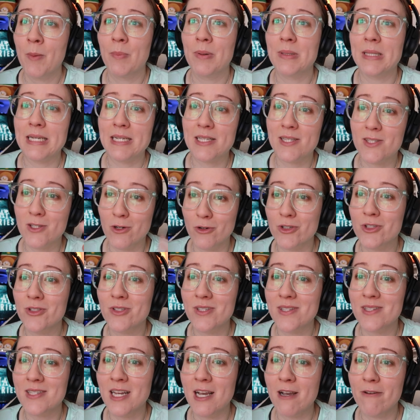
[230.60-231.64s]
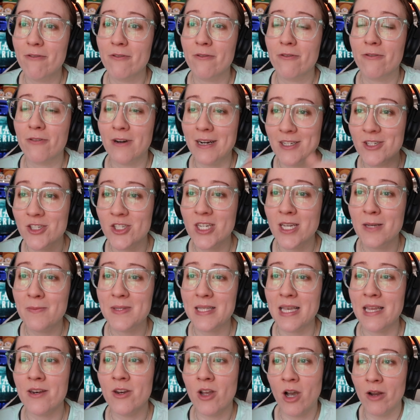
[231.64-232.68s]
But like social stuff, friendships,
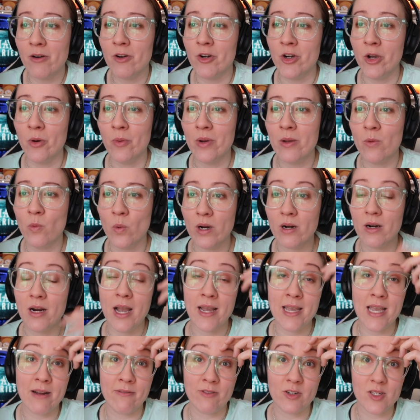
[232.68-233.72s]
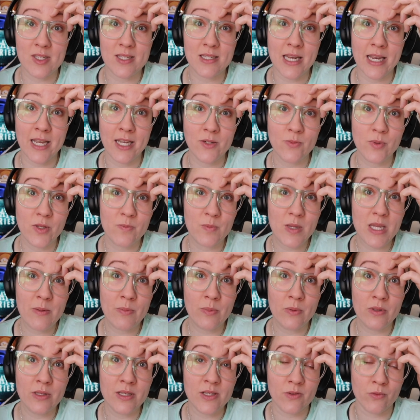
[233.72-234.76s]
and not knowing where I ever stand with
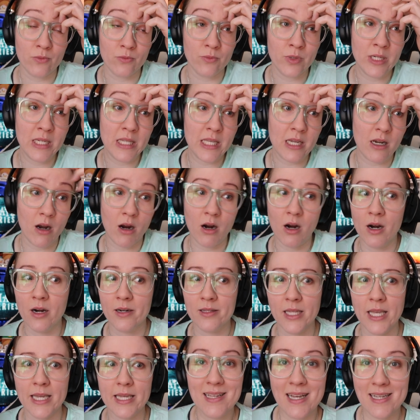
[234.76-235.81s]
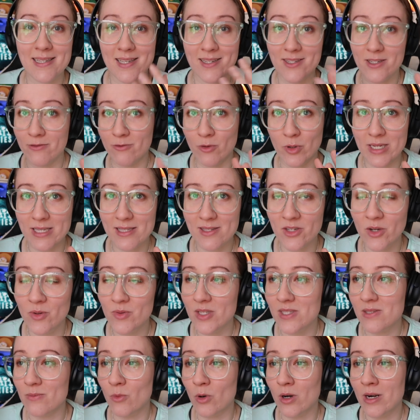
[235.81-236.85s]
people is really hard. Like I sent a voice note
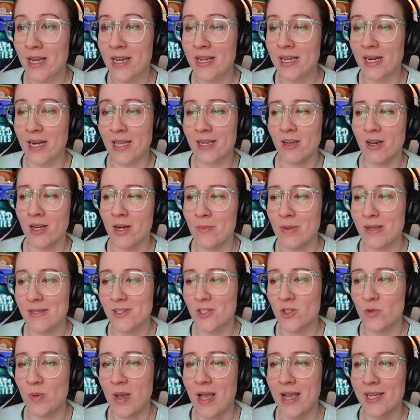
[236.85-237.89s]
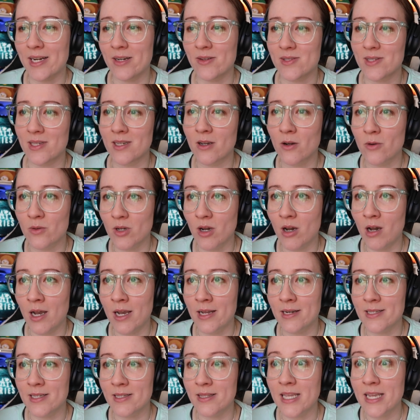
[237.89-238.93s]
this morning and I got a message back and I was like, oh
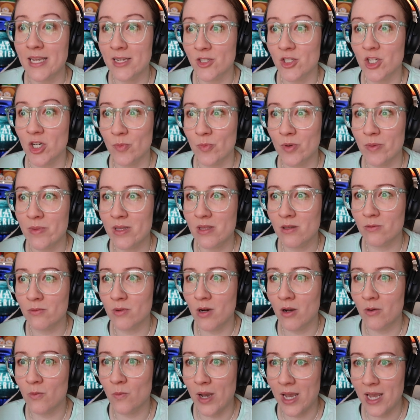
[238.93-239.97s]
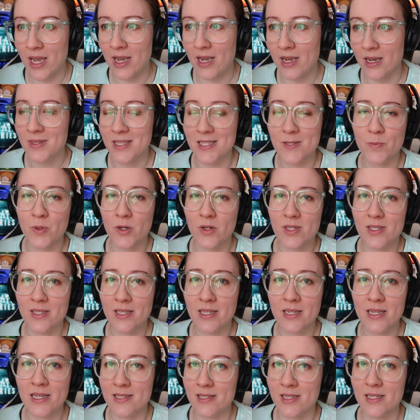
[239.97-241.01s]
God, did they interpret me the wrong way? This
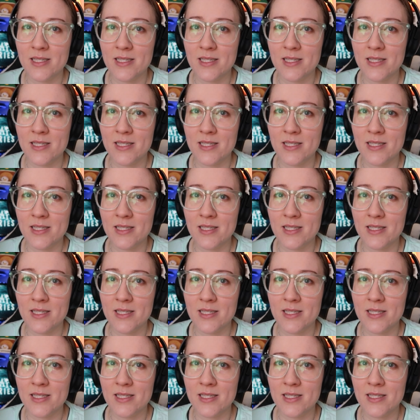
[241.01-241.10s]
person is a